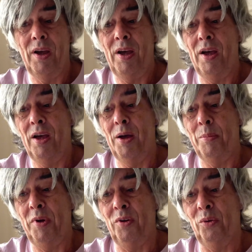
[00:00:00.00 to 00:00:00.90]

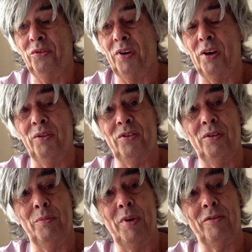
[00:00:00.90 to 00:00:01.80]
and it also gives you
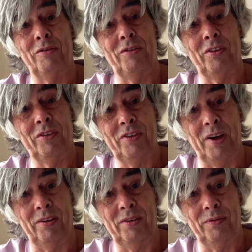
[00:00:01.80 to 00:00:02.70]
a measure of
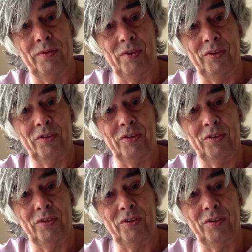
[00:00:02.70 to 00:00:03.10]
success. If the first